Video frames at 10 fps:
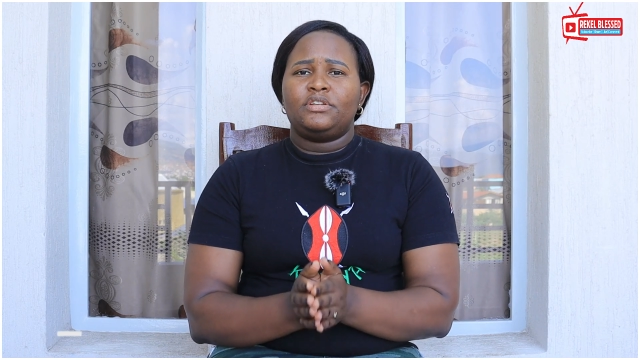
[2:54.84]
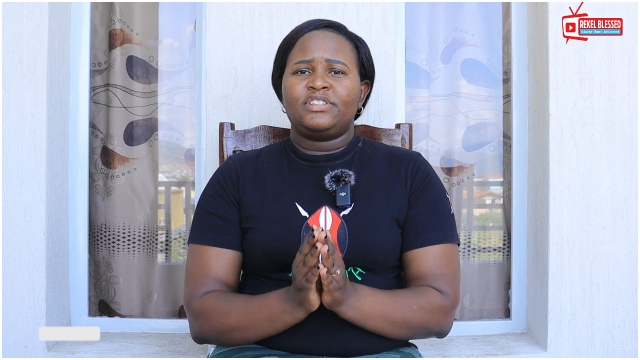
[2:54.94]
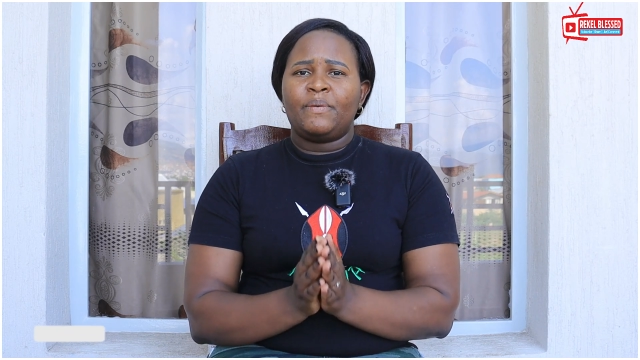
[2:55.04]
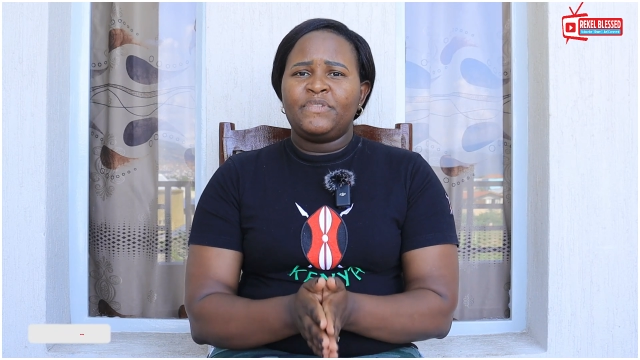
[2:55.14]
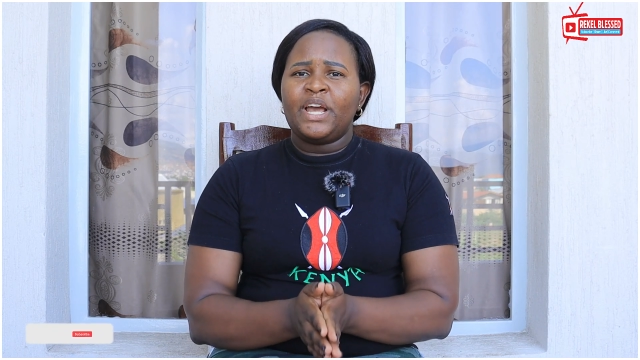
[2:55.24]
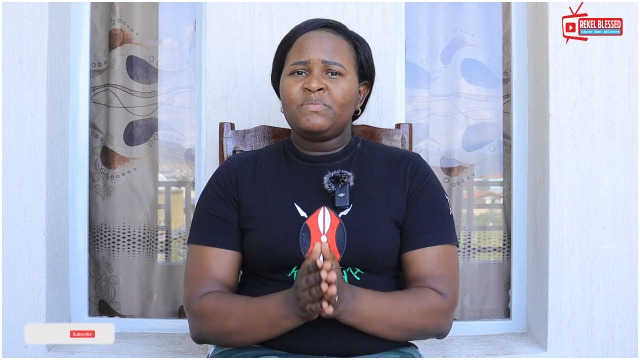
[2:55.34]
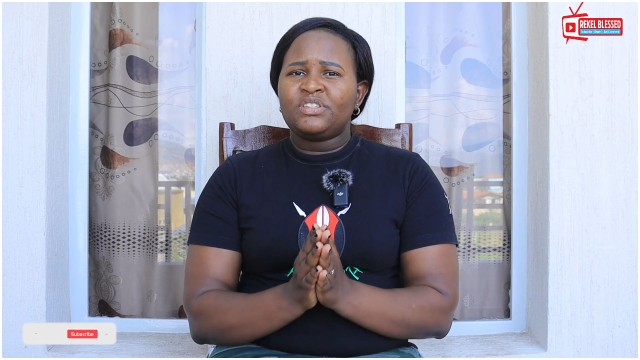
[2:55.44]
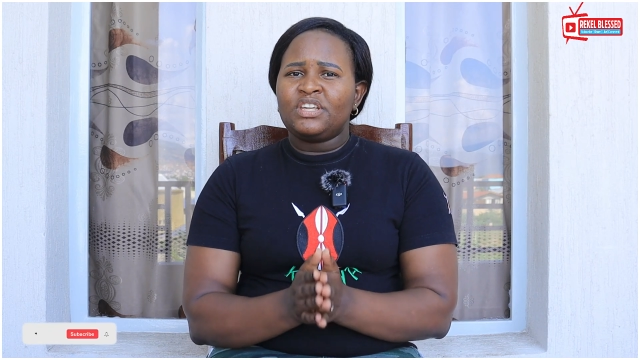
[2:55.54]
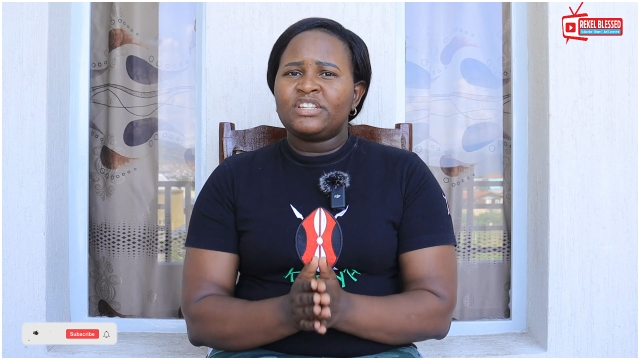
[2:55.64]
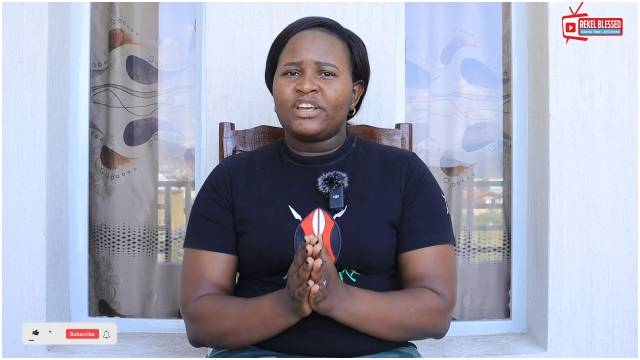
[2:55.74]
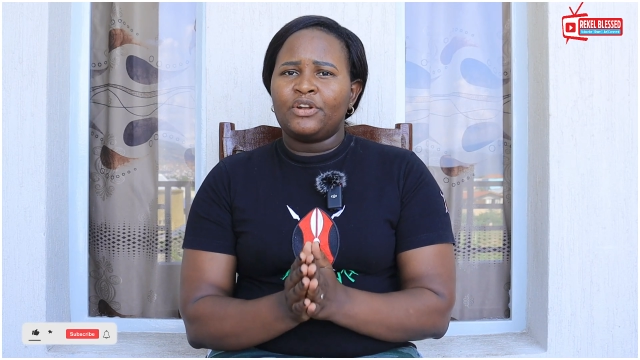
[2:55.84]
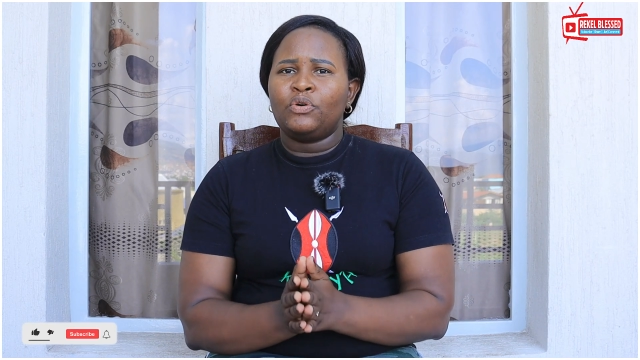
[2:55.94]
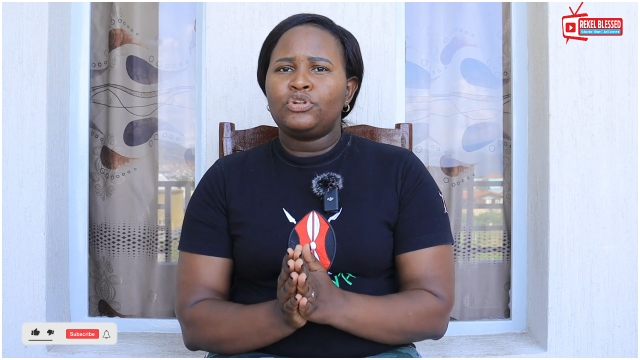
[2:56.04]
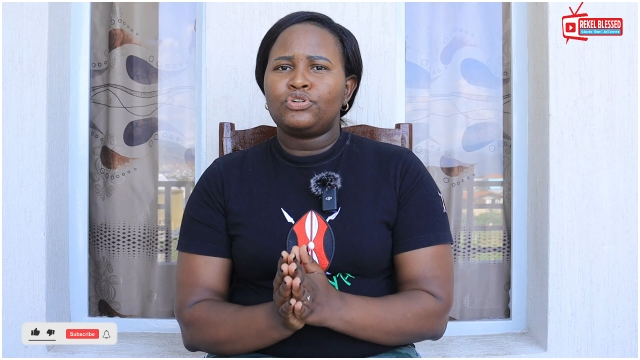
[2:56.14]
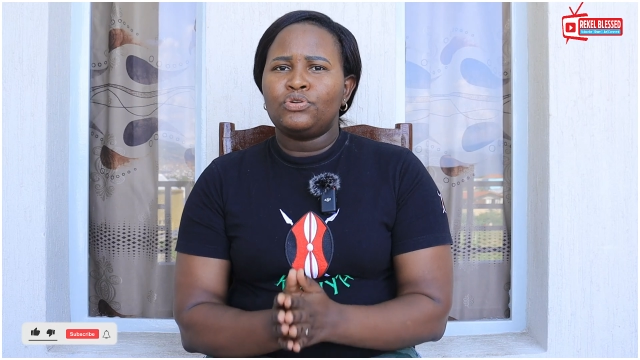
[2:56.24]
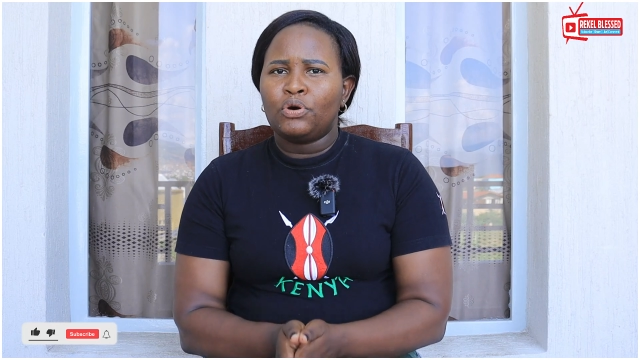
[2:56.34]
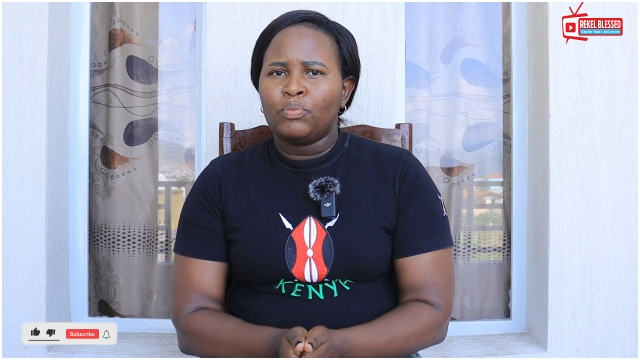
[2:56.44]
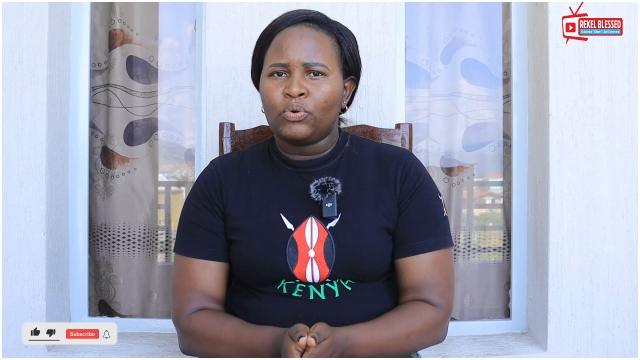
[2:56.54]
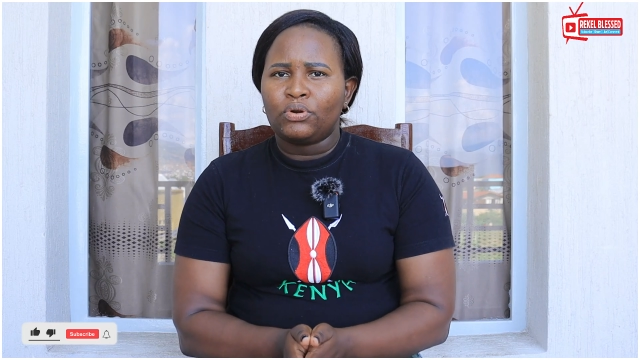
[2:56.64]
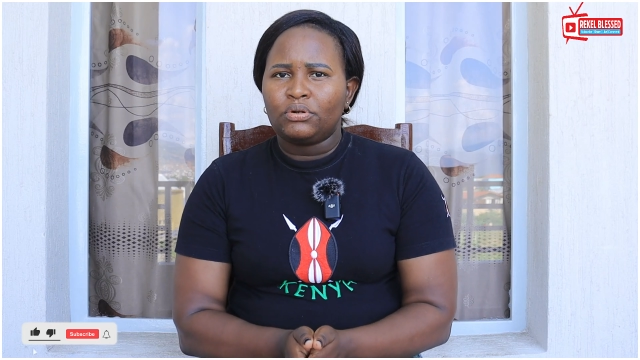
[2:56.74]
sometimes things are not
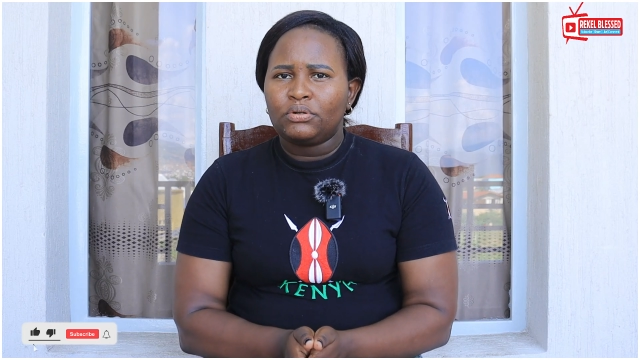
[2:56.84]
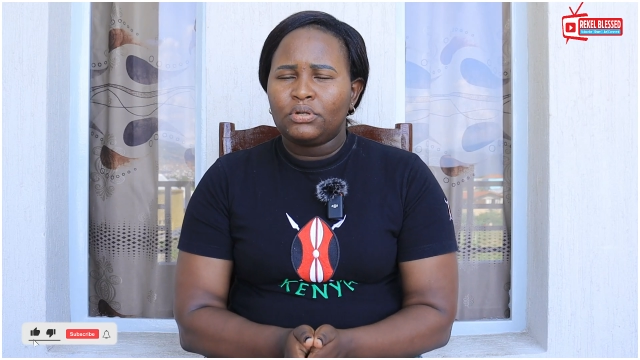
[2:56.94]
normal.